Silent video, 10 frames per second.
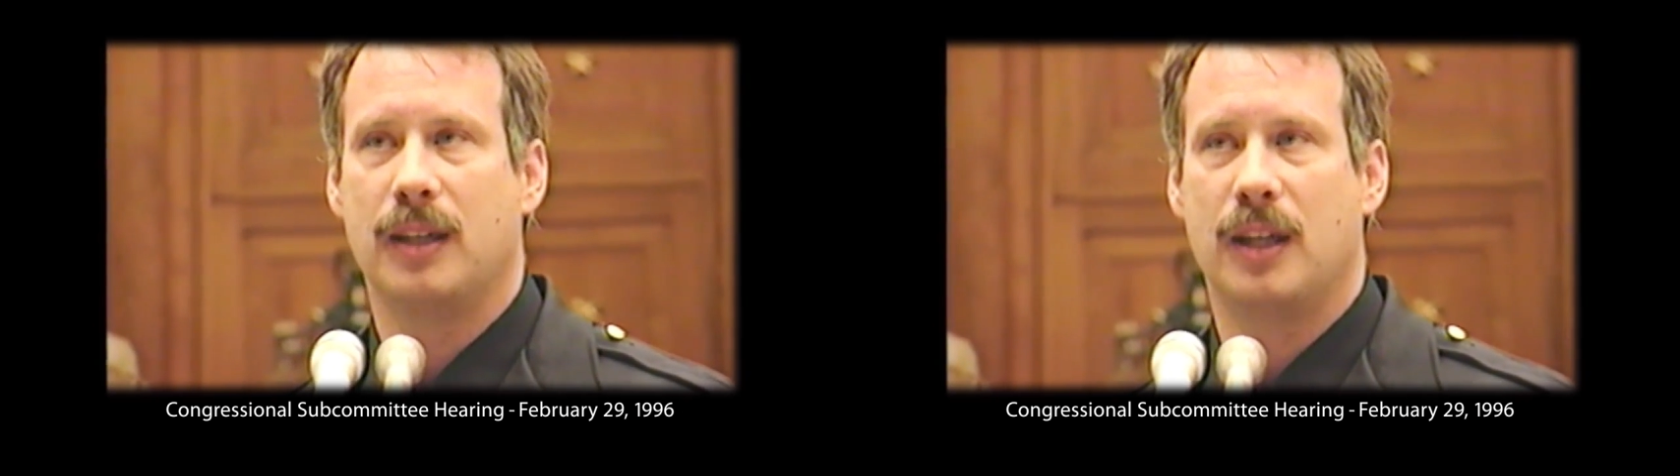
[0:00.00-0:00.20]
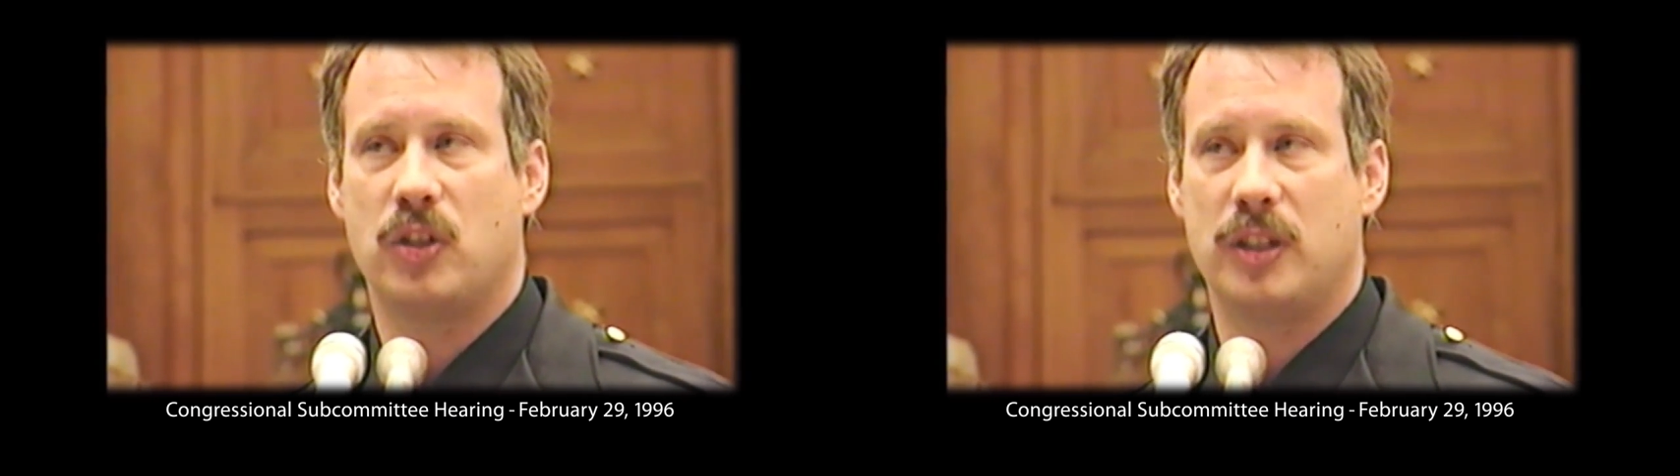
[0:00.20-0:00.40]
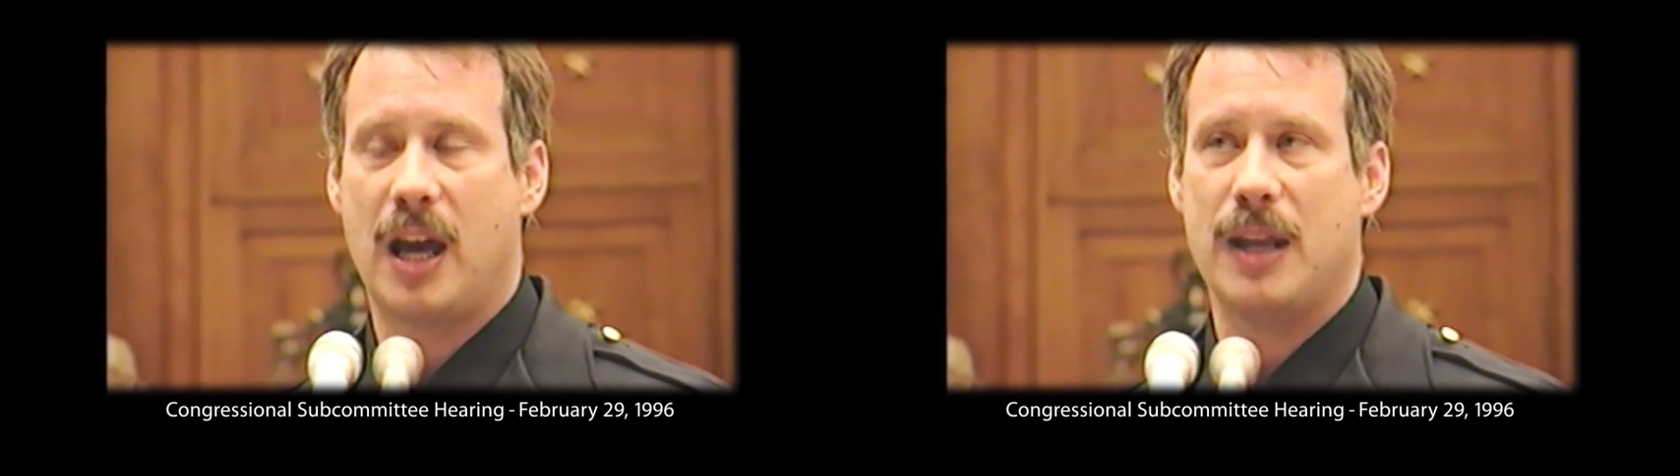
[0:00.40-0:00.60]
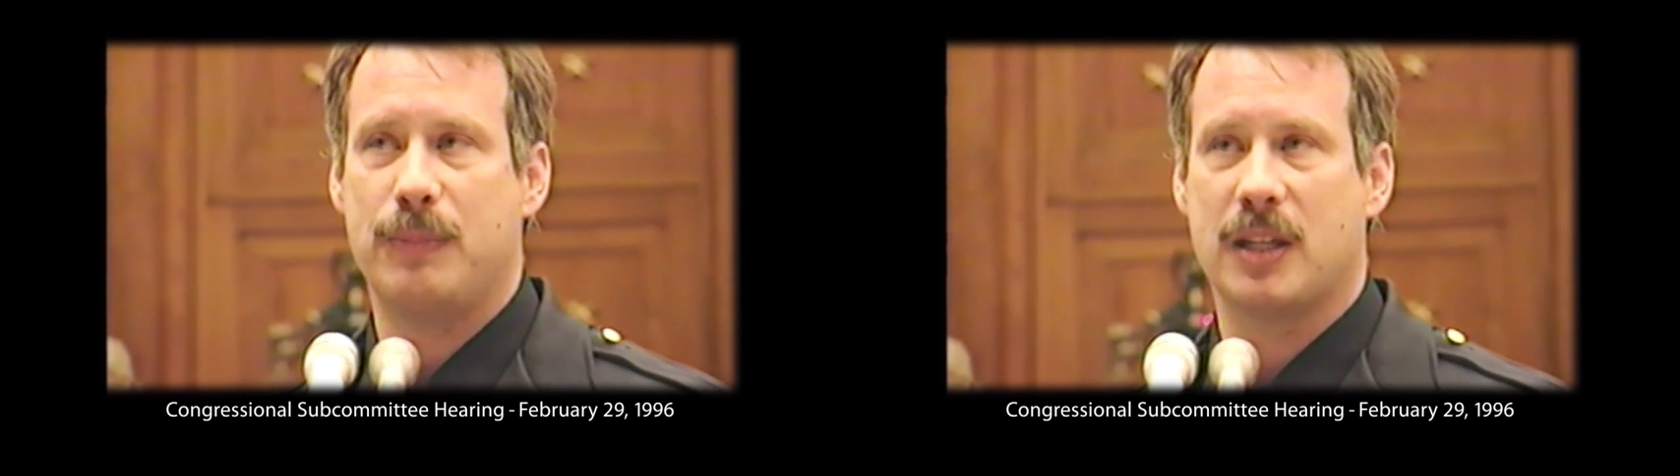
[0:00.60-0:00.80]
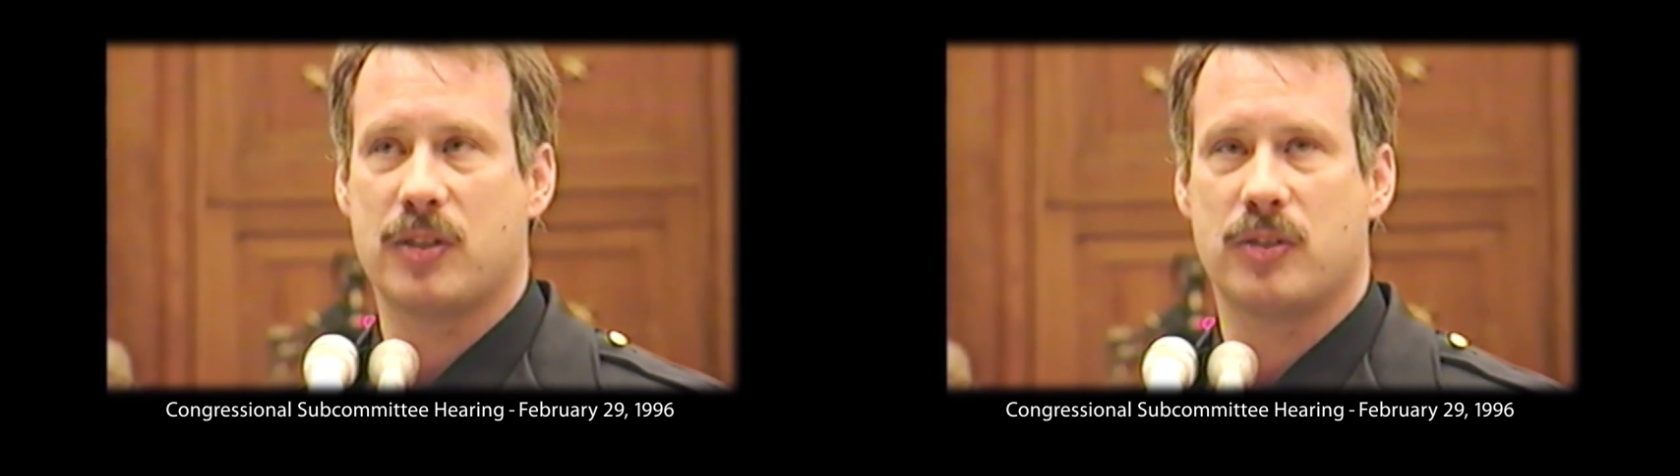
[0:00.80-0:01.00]
She died
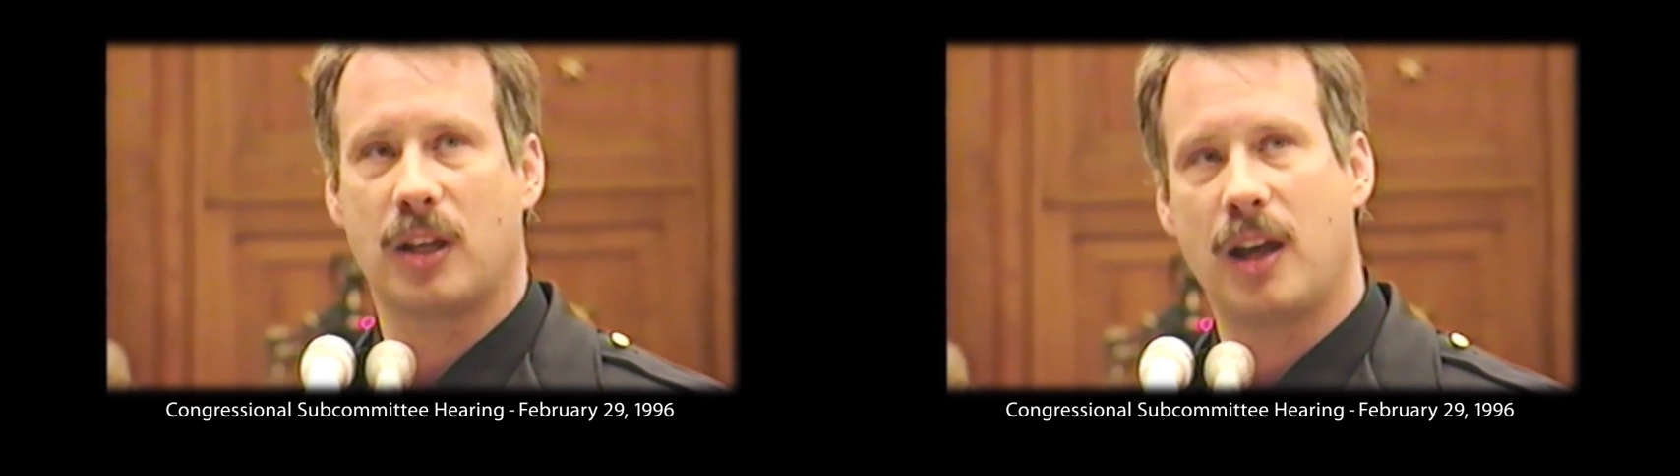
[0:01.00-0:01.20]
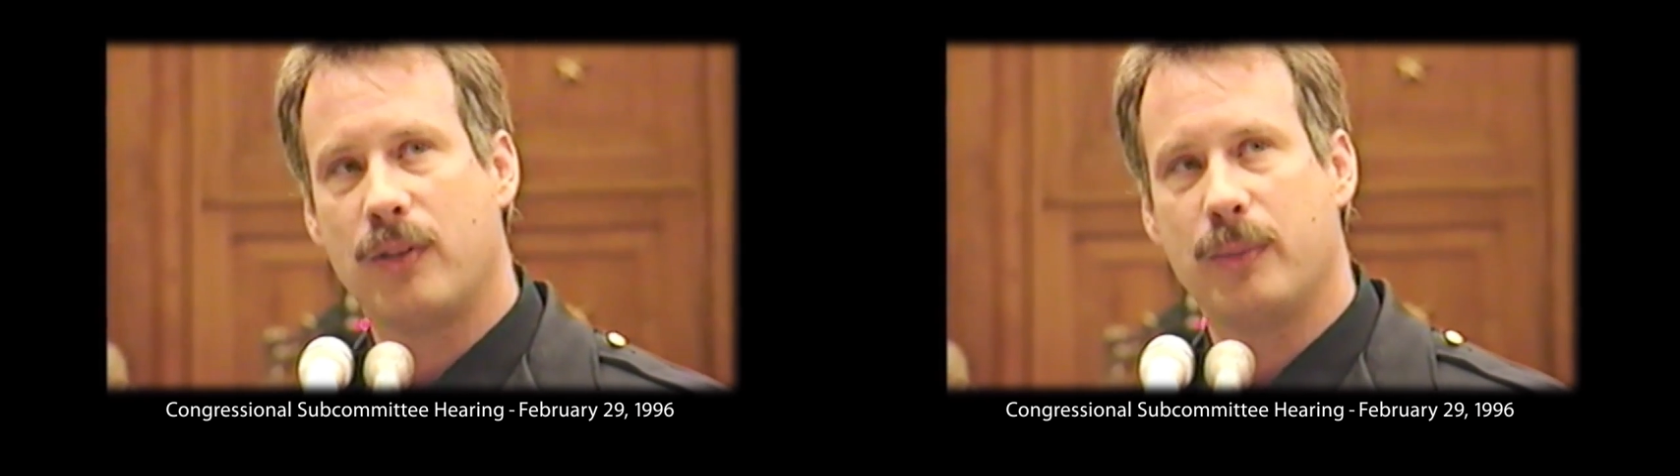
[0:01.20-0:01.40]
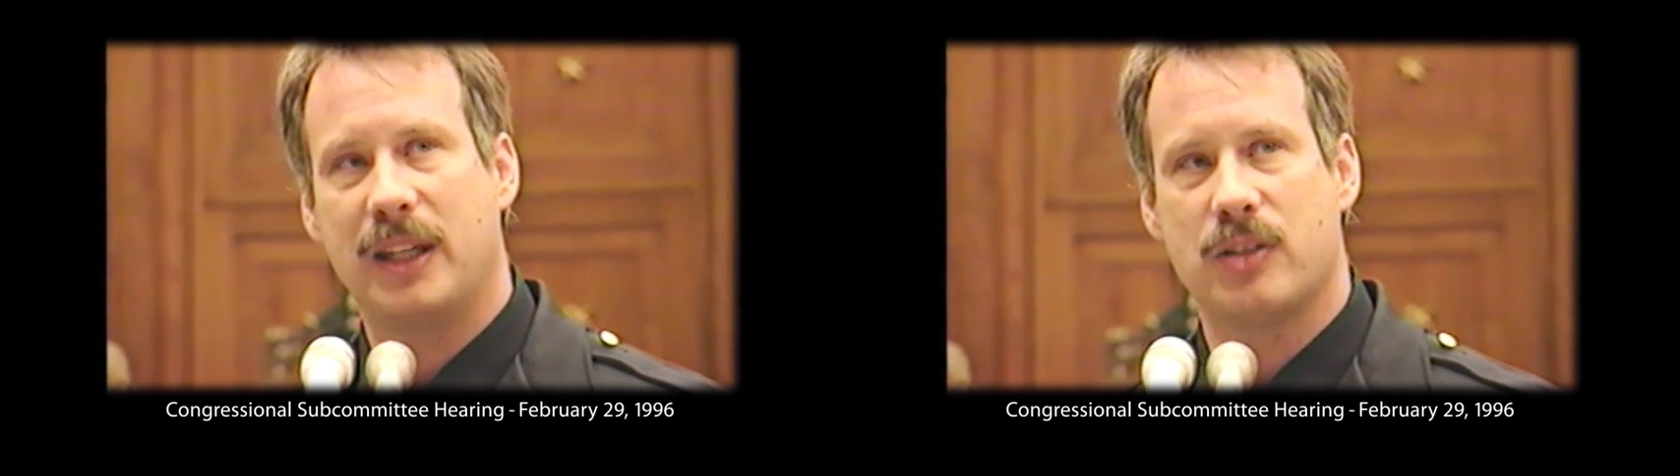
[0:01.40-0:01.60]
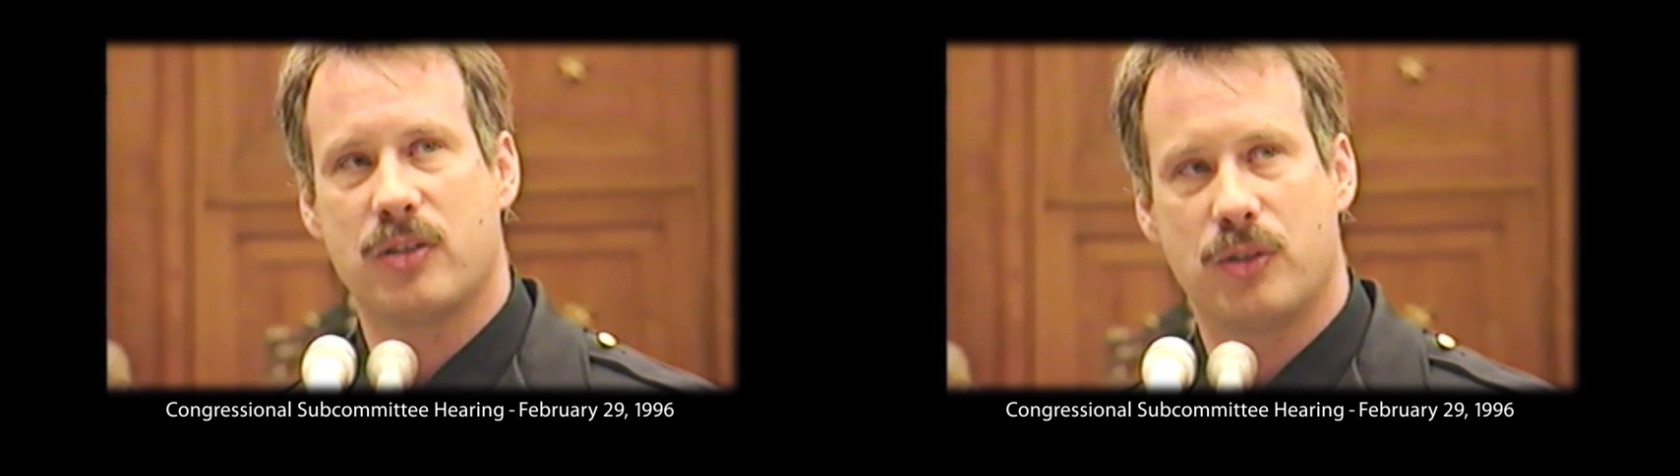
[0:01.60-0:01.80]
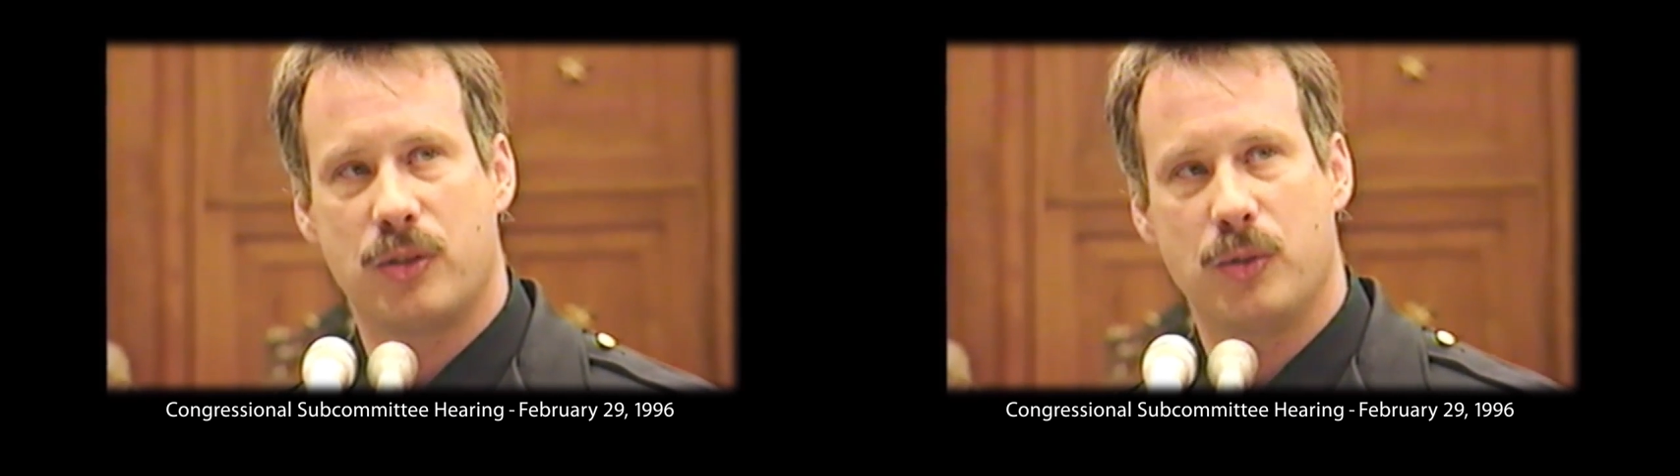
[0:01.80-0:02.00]
because there's a government
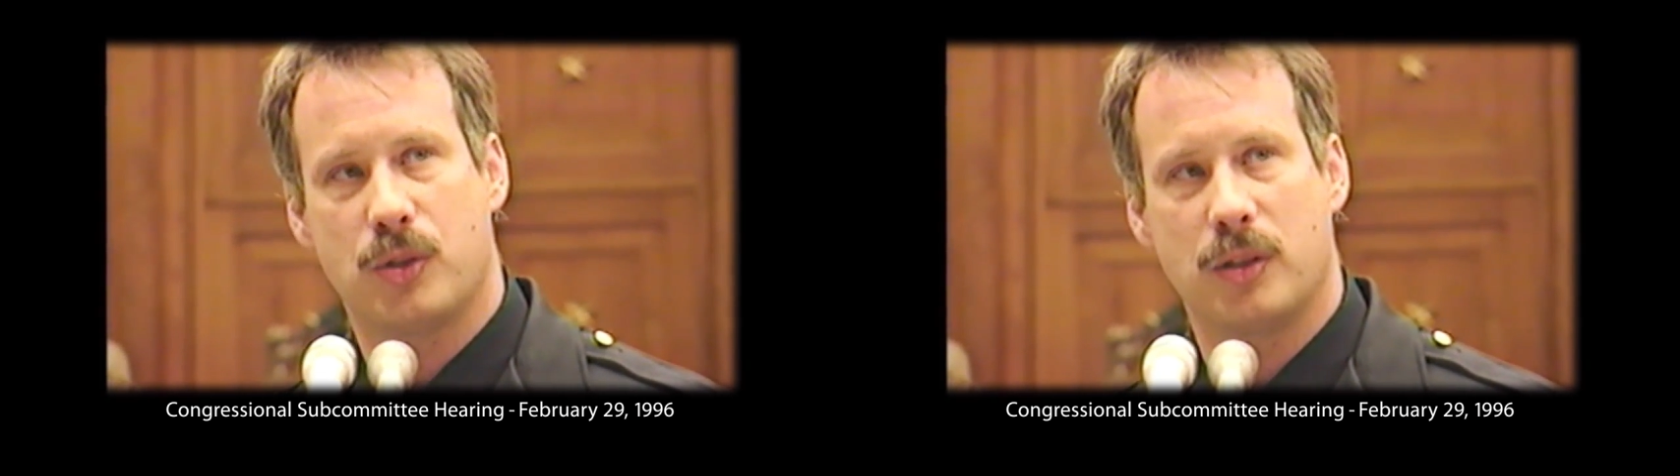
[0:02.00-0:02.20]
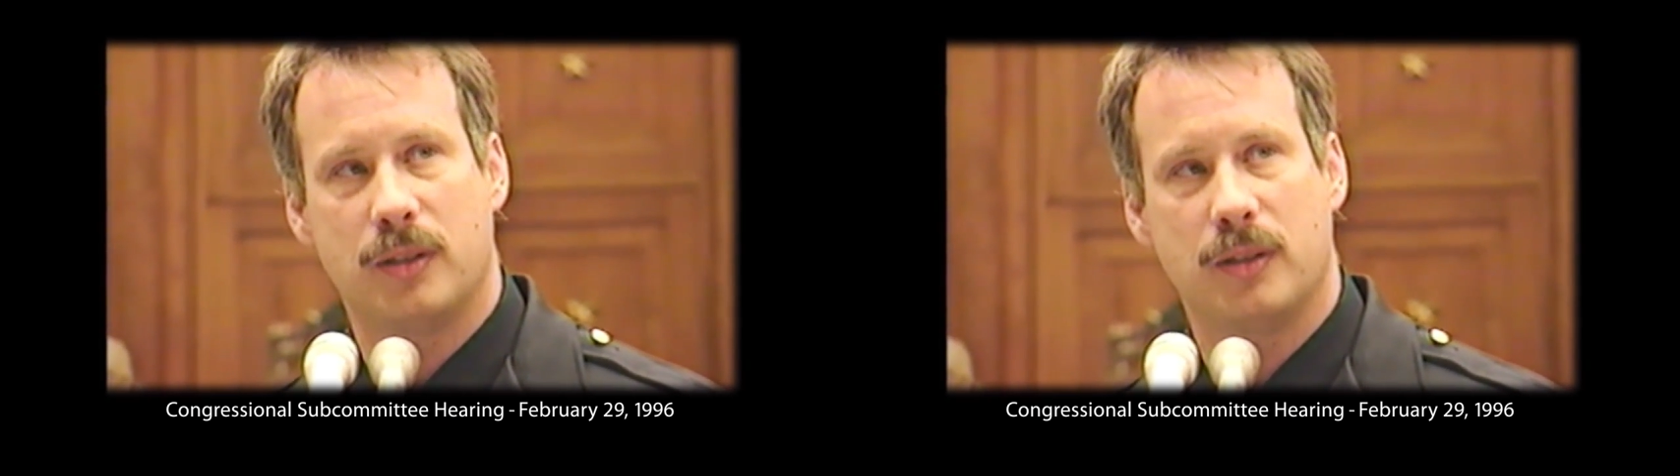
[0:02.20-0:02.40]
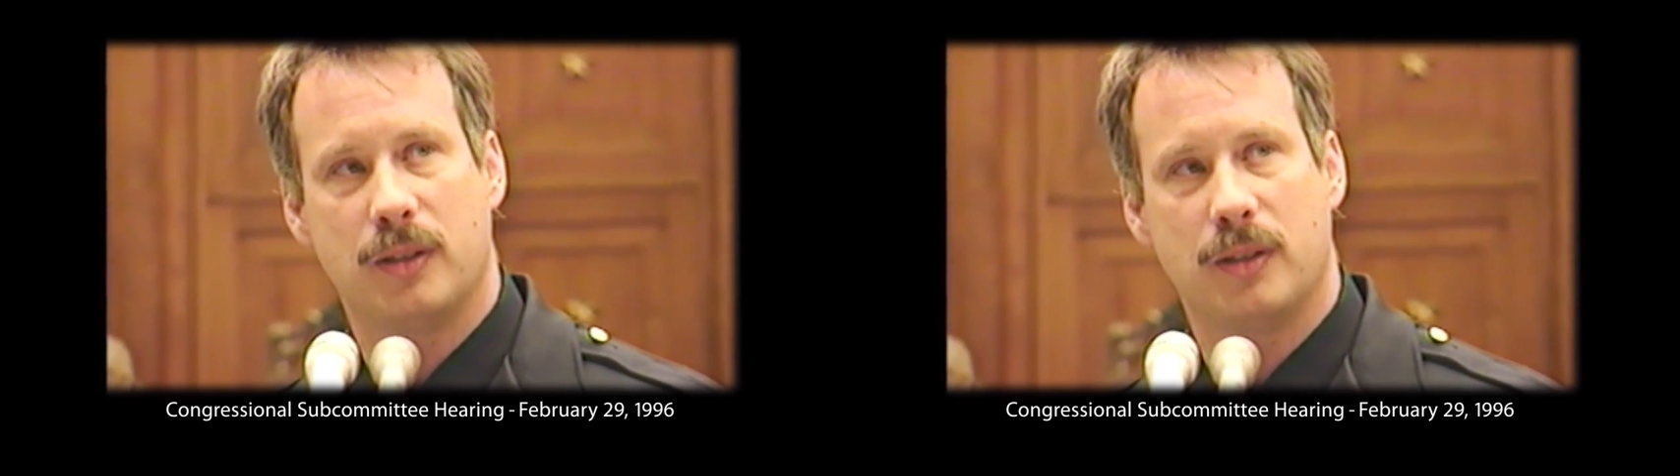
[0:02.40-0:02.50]
institution